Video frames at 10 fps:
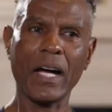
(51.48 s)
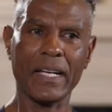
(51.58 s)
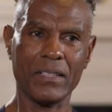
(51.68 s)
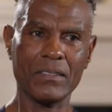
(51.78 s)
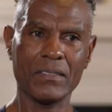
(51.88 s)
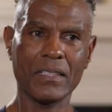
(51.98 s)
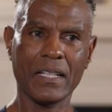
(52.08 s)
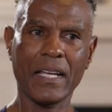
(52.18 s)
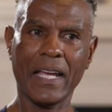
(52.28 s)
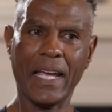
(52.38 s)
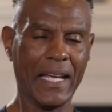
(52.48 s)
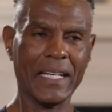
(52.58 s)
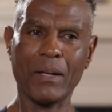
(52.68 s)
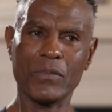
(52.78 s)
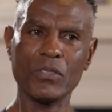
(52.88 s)
mile,
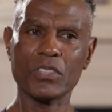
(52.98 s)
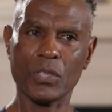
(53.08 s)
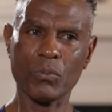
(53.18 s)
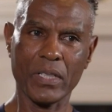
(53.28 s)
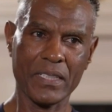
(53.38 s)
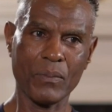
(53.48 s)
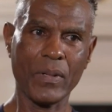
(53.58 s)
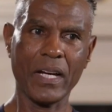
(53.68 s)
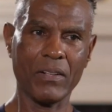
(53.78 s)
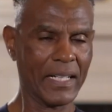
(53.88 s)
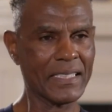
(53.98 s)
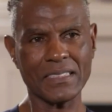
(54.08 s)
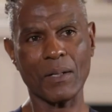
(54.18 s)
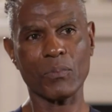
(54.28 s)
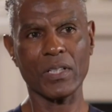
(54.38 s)
and I'm used to running a mile, and I
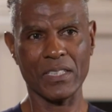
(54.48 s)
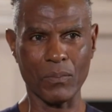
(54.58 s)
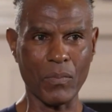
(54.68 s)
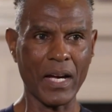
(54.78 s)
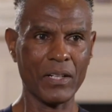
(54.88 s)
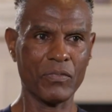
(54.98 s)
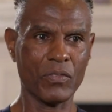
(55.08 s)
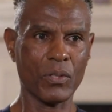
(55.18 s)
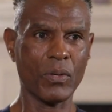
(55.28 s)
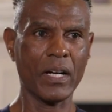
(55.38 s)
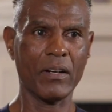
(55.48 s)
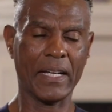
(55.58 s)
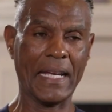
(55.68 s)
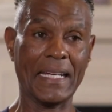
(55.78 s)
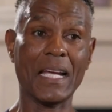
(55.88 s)
stop running a mile for a
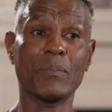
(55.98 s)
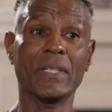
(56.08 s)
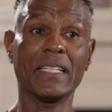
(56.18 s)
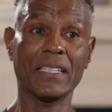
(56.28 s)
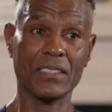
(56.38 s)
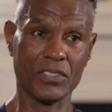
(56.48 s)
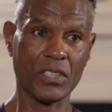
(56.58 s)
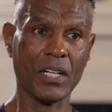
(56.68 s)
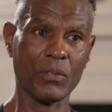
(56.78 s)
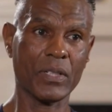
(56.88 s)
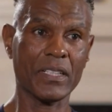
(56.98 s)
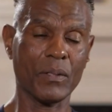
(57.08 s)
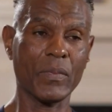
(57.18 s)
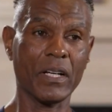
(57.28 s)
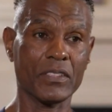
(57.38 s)
while, and I begin to start running a
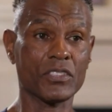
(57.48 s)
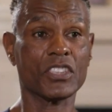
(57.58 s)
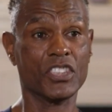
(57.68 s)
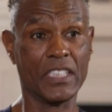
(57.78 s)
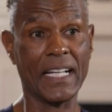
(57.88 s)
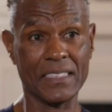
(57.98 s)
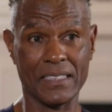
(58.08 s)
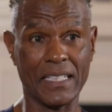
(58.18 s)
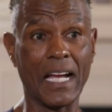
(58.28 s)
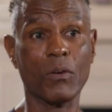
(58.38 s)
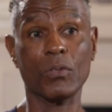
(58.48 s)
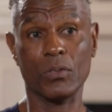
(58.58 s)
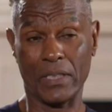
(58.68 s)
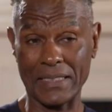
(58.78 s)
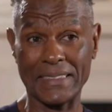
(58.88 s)
mile, there's a chance that I
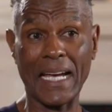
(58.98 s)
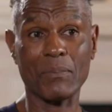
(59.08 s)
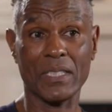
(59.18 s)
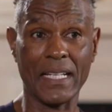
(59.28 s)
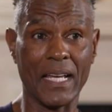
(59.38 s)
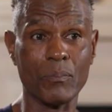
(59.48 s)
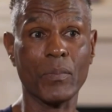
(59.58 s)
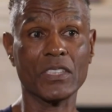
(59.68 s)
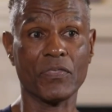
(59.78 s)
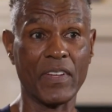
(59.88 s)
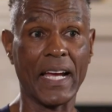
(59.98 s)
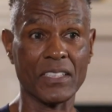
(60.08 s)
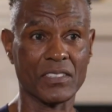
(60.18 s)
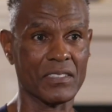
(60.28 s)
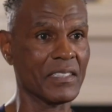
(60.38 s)
will adapt to that much
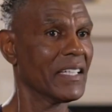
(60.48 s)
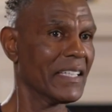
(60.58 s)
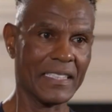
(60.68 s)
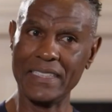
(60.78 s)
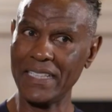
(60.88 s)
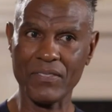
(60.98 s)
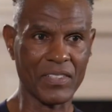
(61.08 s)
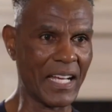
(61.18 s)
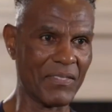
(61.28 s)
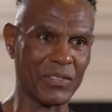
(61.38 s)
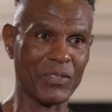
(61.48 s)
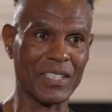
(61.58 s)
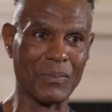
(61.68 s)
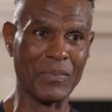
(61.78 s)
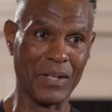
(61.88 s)
faster than never having run
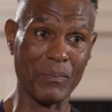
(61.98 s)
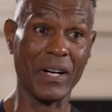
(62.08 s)
a, a